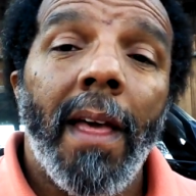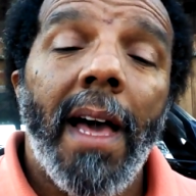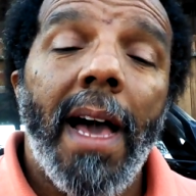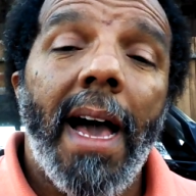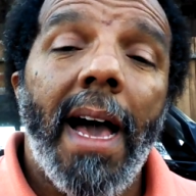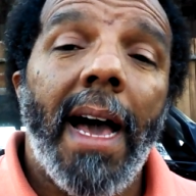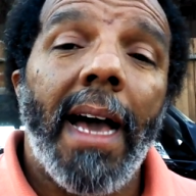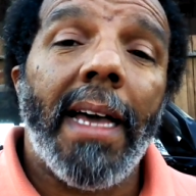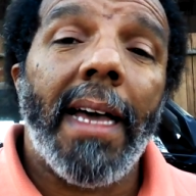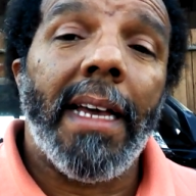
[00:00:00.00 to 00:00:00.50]

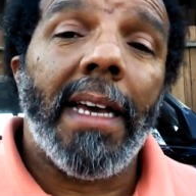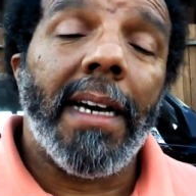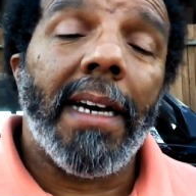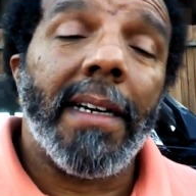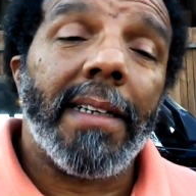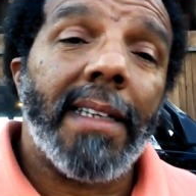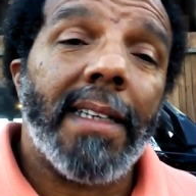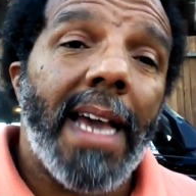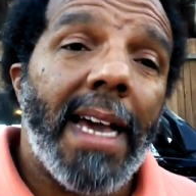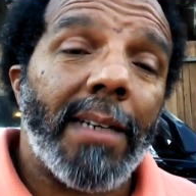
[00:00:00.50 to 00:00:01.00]

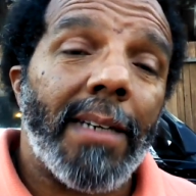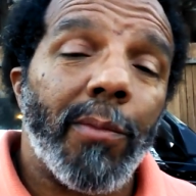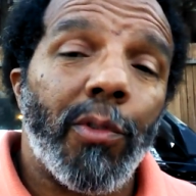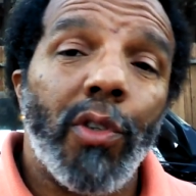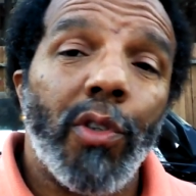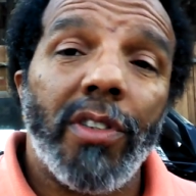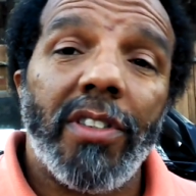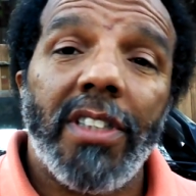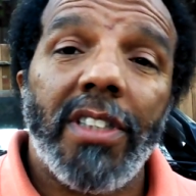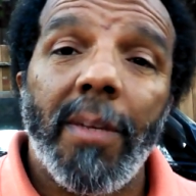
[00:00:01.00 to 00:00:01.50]
I got him
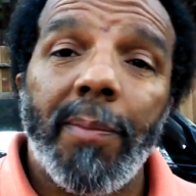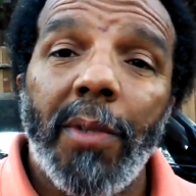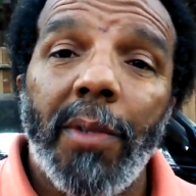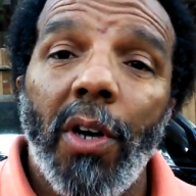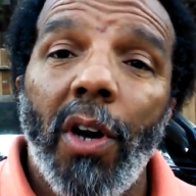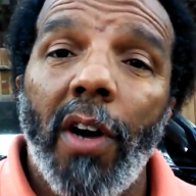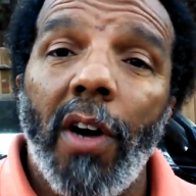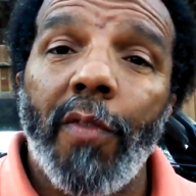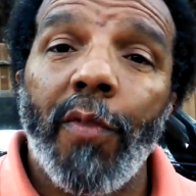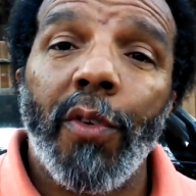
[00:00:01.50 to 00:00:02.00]
to accept the
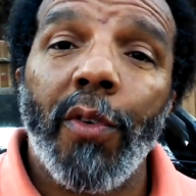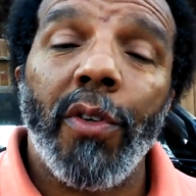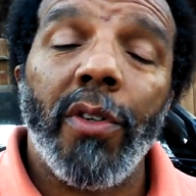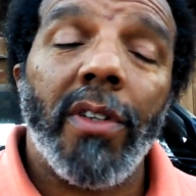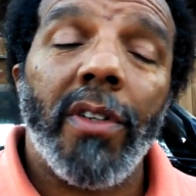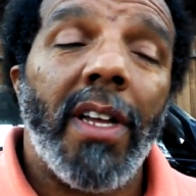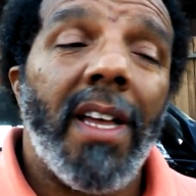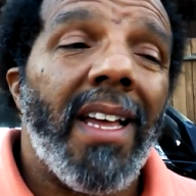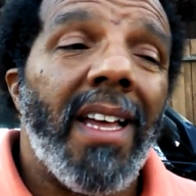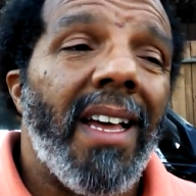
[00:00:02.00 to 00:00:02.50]
offer.
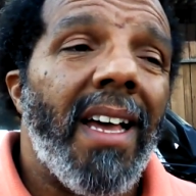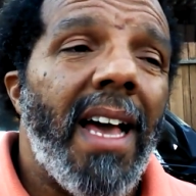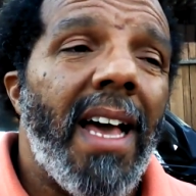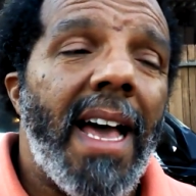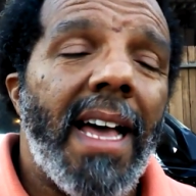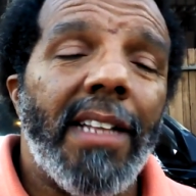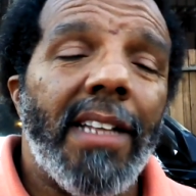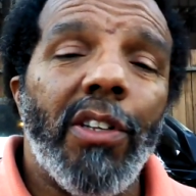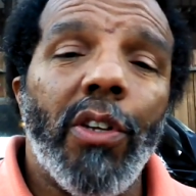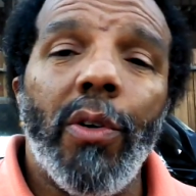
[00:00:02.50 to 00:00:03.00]

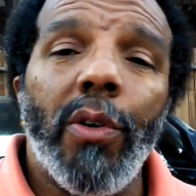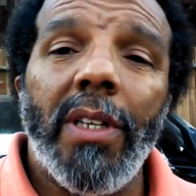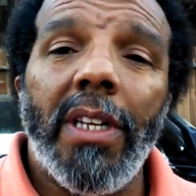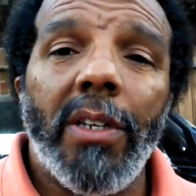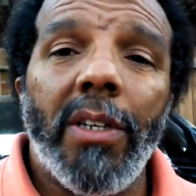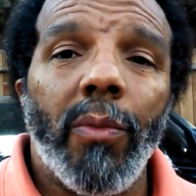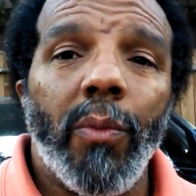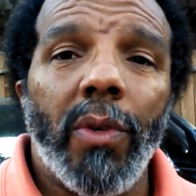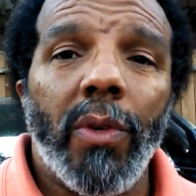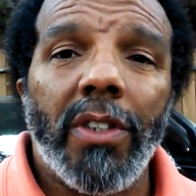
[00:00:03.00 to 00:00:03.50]
I knew he
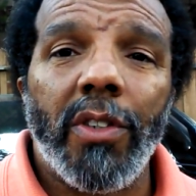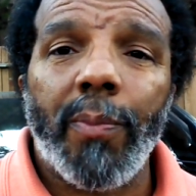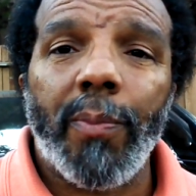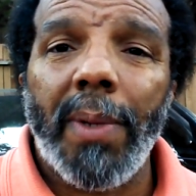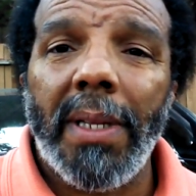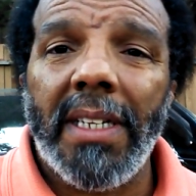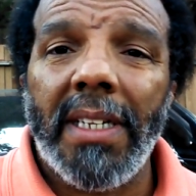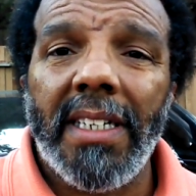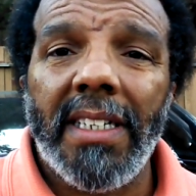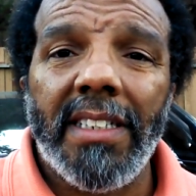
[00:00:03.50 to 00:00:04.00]
didn't want to
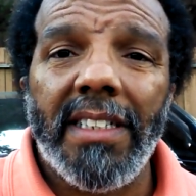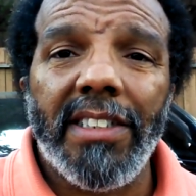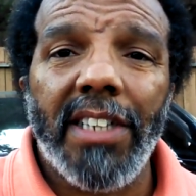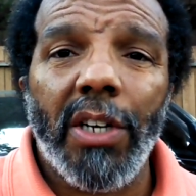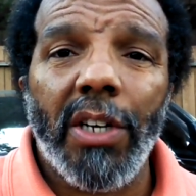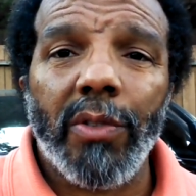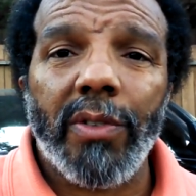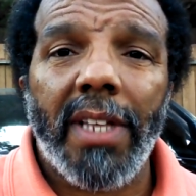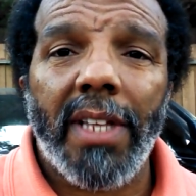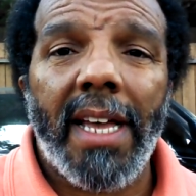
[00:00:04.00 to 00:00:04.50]
spend any
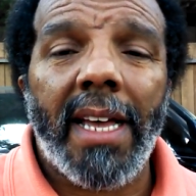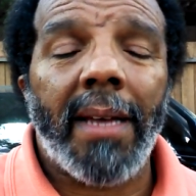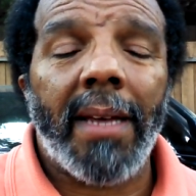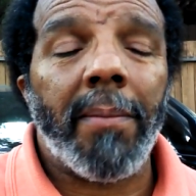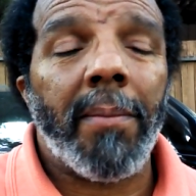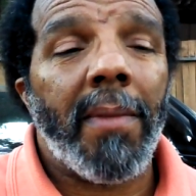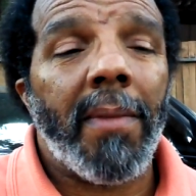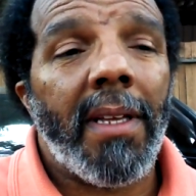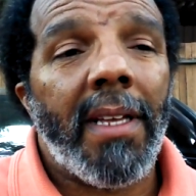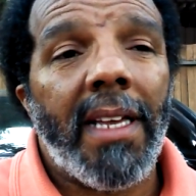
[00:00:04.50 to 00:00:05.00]
jail
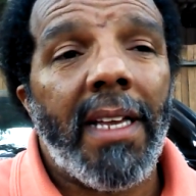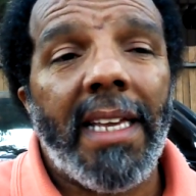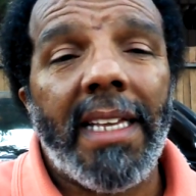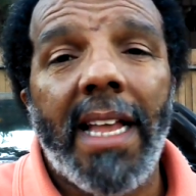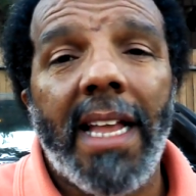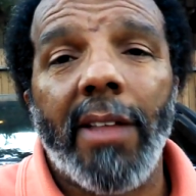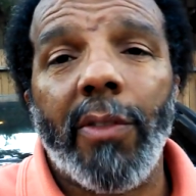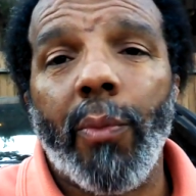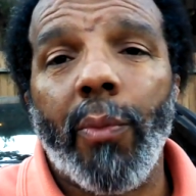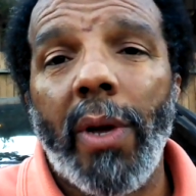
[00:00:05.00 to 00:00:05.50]
time, and
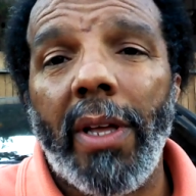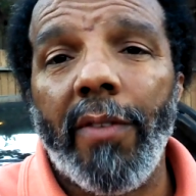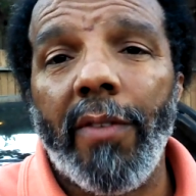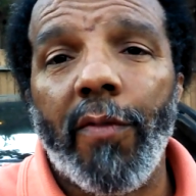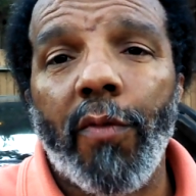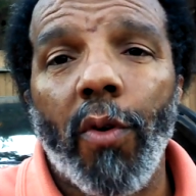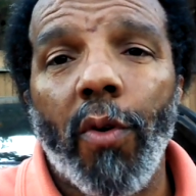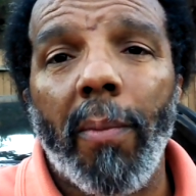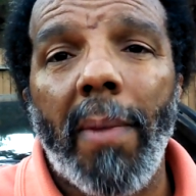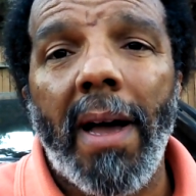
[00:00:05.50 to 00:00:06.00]
I was waiting
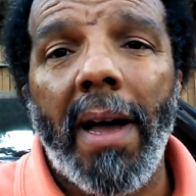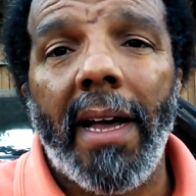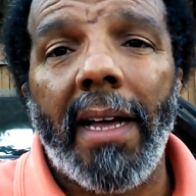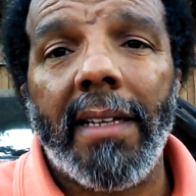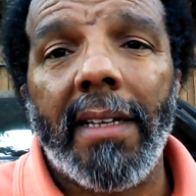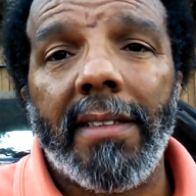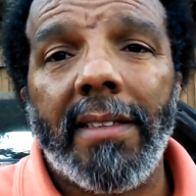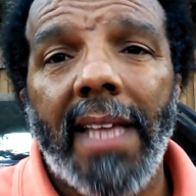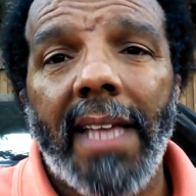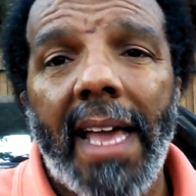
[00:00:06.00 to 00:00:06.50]
for my
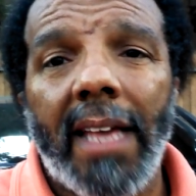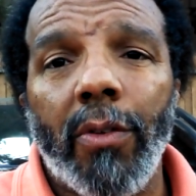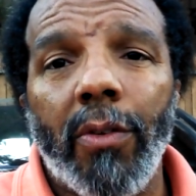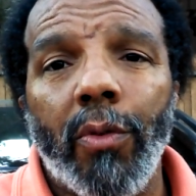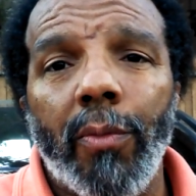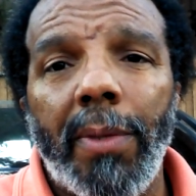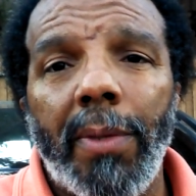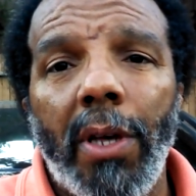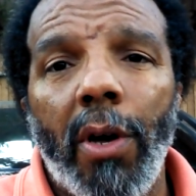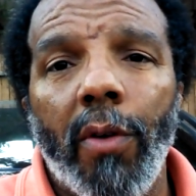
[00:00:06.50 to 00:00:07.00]
title
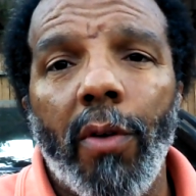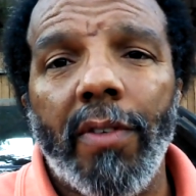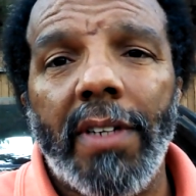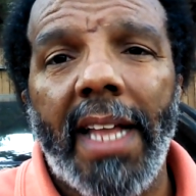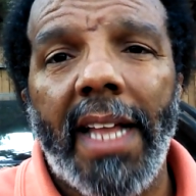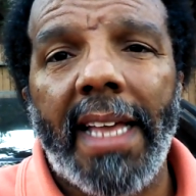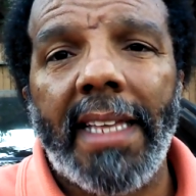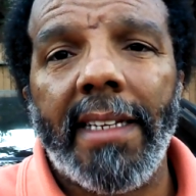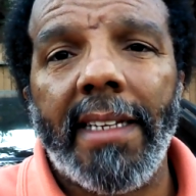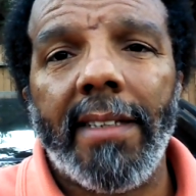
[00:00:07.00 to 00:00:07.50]
to be
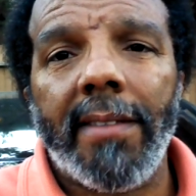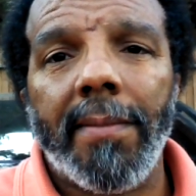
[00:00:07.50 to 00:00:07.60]
overnighted.